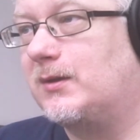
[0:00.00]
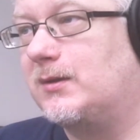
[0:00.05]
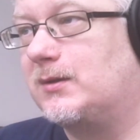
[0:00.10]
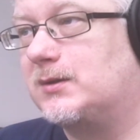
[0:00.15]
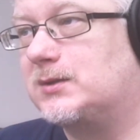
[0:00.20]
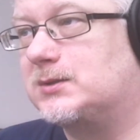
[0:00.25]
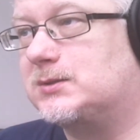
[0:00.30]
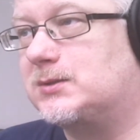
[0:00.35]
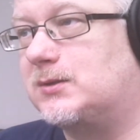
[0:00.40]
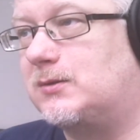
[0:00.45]

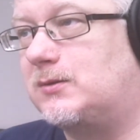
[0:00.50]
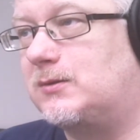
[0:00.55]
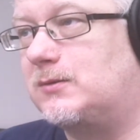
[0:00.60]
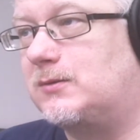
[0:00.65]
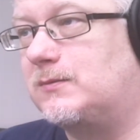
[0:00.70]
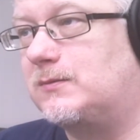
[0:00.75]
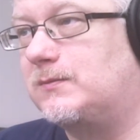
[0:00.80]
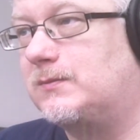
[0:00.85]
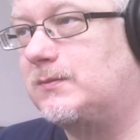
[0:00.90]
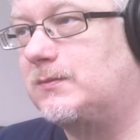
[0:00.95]

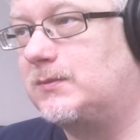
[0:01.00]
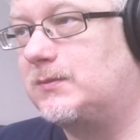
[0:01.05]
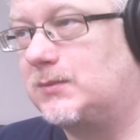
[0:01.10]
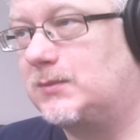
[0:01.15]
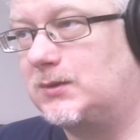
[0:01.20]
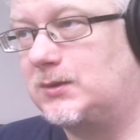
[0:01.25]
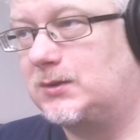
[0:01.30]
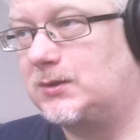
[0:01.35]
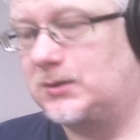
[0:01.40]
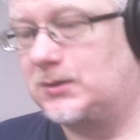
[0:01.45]
So,
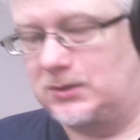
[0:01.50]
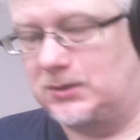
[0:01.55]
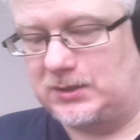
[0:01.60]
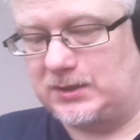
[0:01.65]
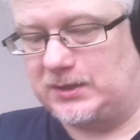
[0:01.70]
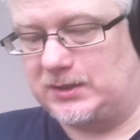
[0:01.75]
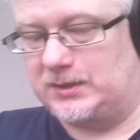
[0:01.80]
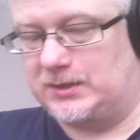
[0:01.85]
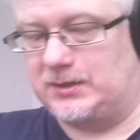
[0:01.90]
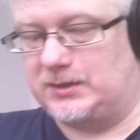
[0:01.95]

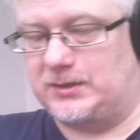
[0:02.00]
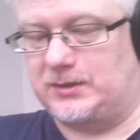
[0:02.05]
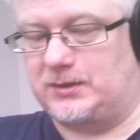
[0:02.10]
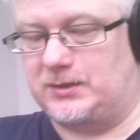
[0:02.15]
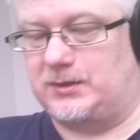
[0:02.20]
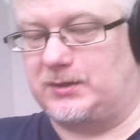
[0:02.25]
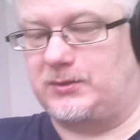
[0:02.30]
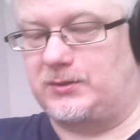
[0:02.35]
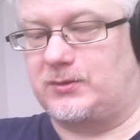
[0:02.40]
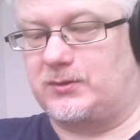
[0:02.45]
and
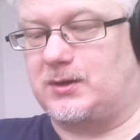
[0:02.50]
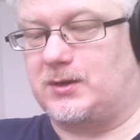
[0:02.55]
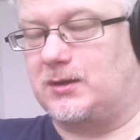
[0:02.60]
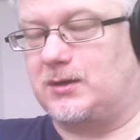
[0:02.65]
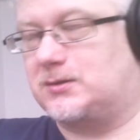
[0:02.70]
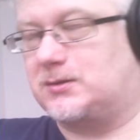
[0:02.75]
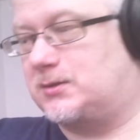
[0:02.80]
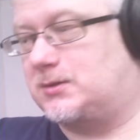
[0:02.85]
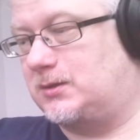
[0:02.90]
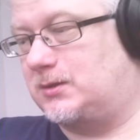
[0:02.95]
you got